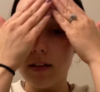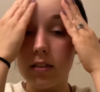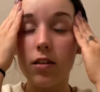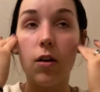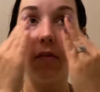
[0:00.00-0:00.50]

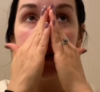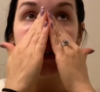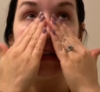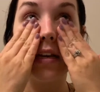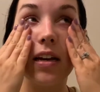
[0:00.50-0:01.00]
So if there's
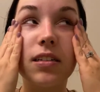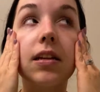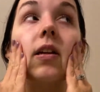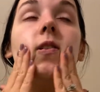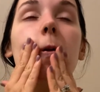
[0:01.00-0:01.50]
any
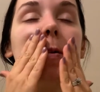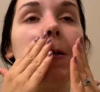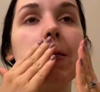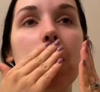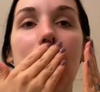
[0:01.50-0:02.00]
excess, I'll
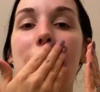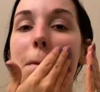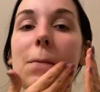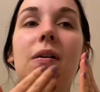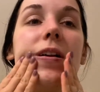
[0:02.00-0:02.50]
just
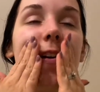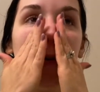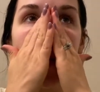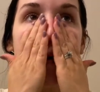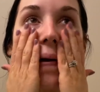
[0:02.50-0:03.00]
put it
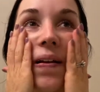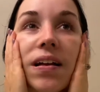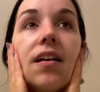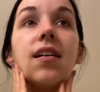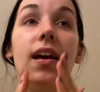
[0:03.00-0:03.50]
everywhere,
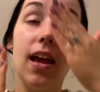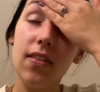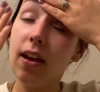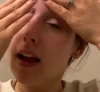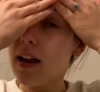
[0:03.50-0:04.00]
and
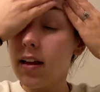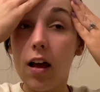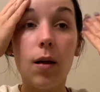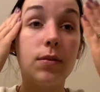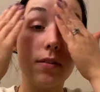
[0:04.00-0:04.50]
that kind of
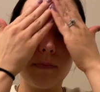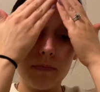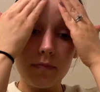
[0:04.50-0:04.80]
helps